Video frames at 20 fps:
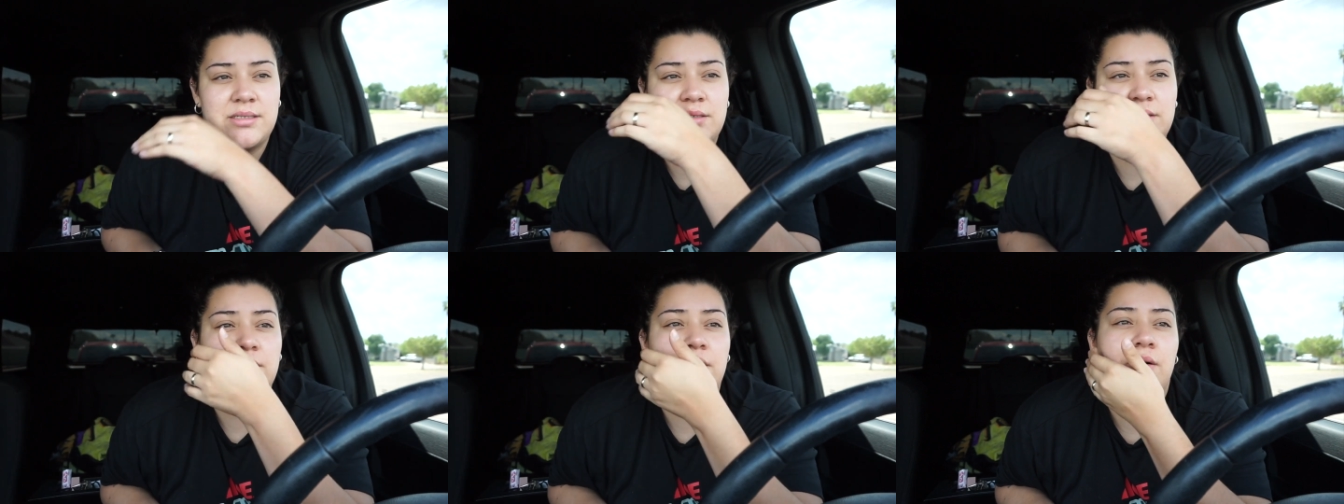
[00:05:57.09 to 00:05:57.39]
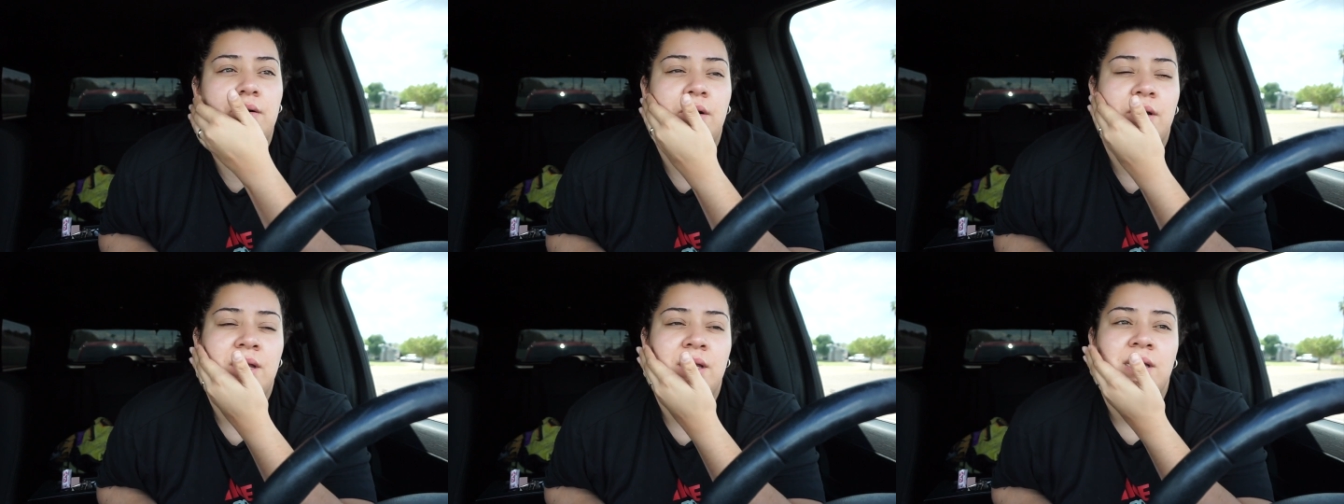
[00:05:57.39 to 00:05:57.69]

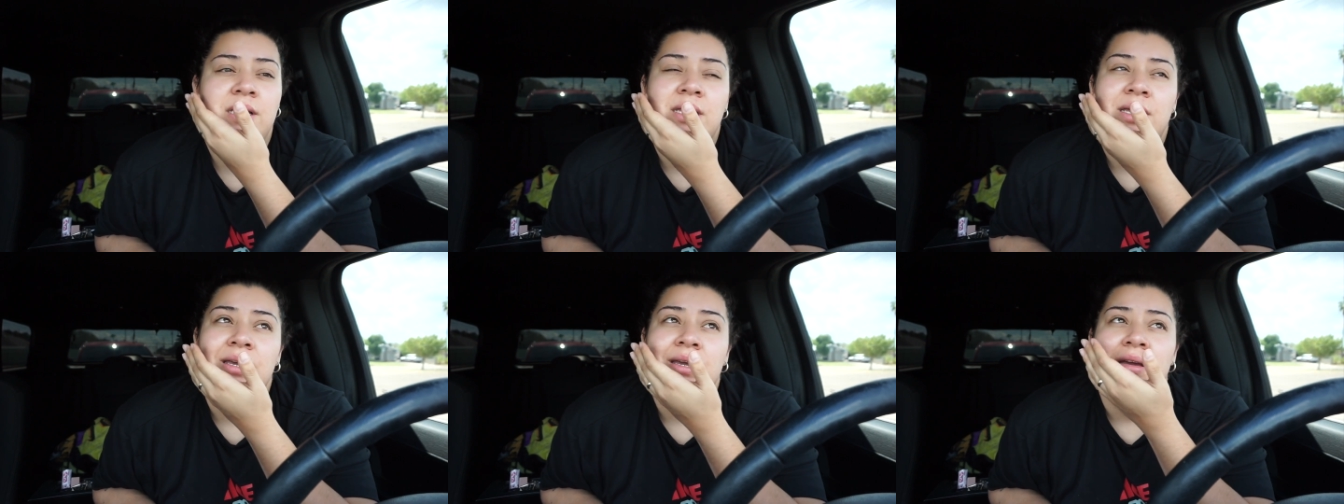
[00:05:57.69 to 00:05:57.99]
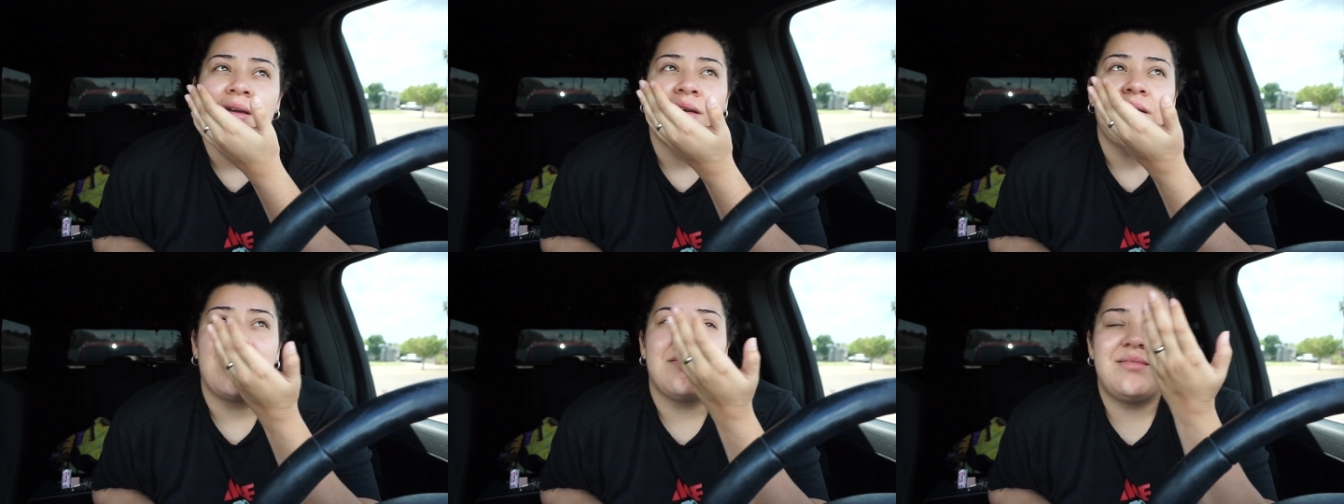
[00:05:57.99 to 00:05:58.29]
So
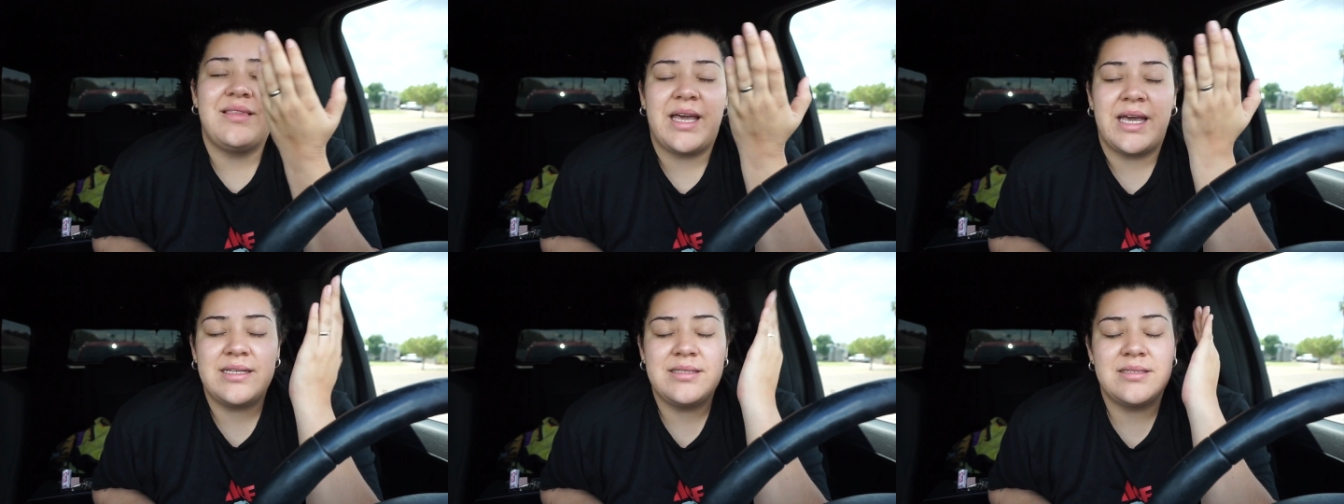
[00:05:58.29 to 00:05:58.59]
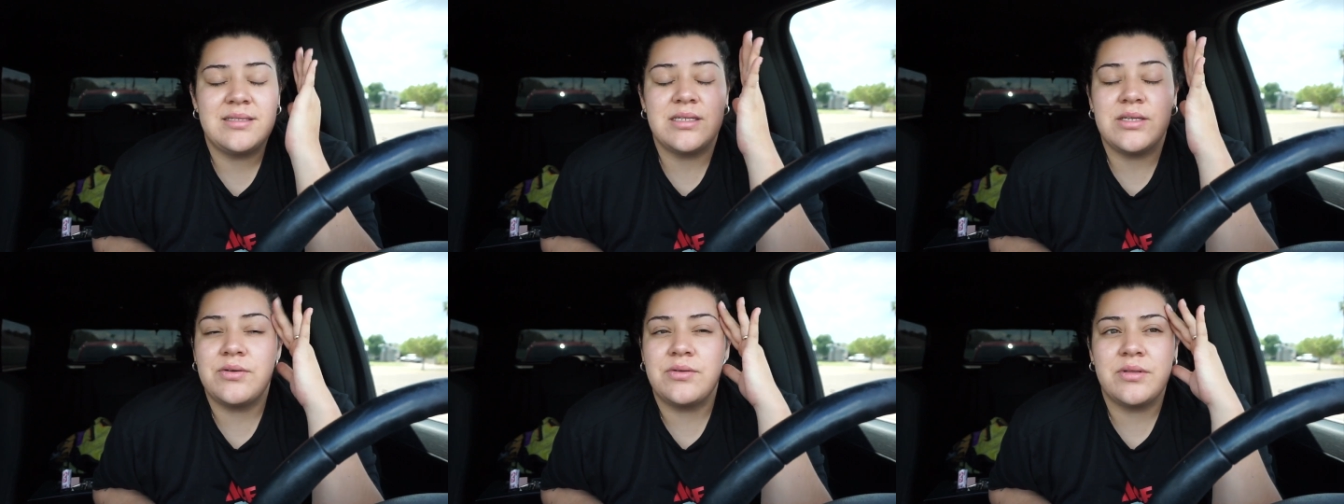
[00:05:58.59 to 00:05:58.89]

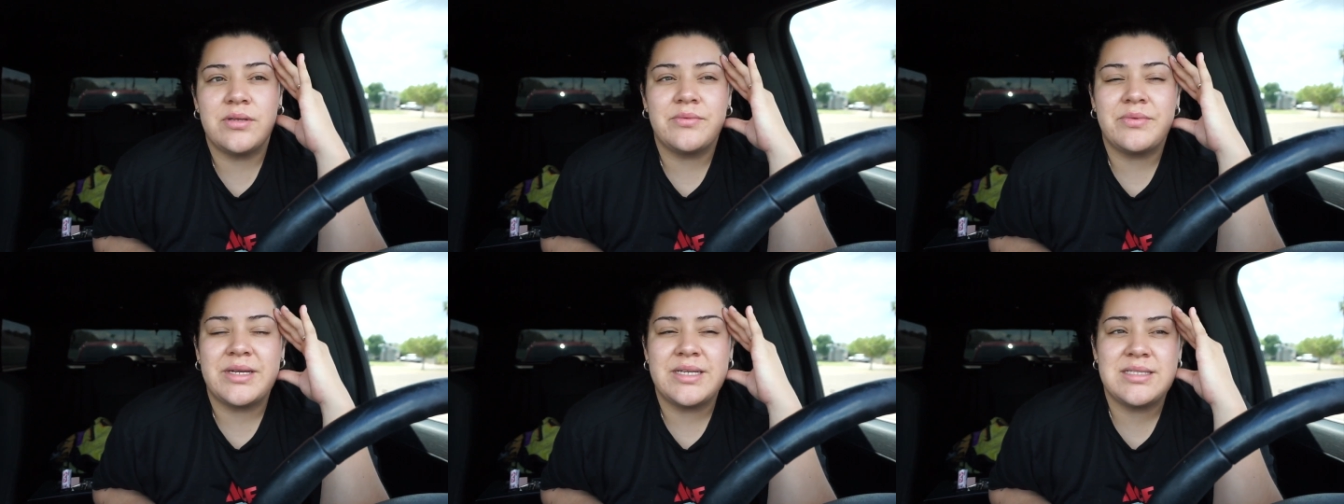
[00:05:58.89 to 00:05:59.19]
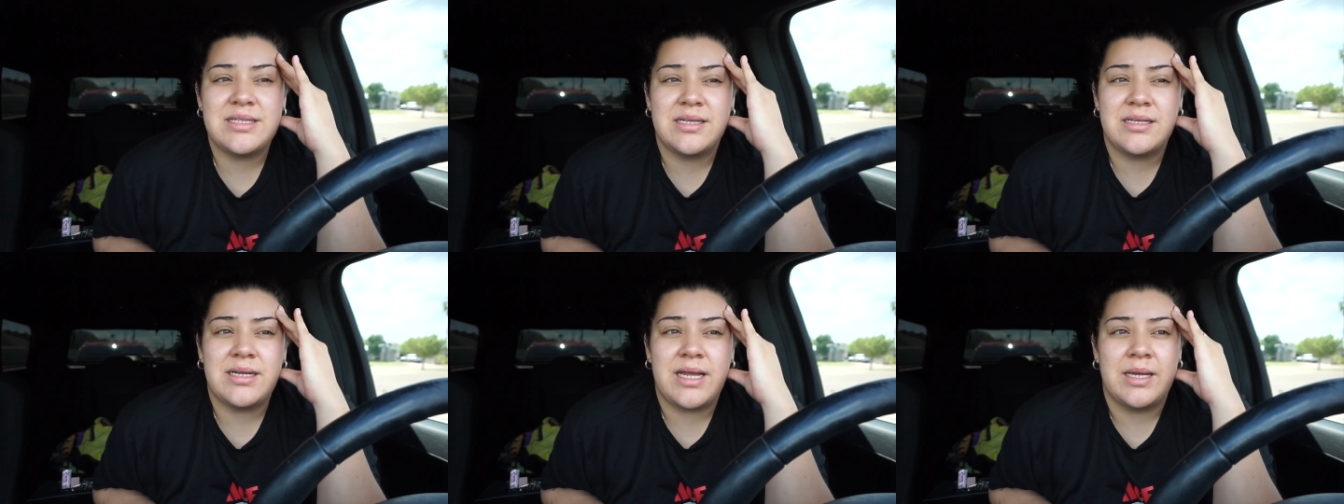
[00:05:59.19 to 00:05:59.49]
that's the only reason.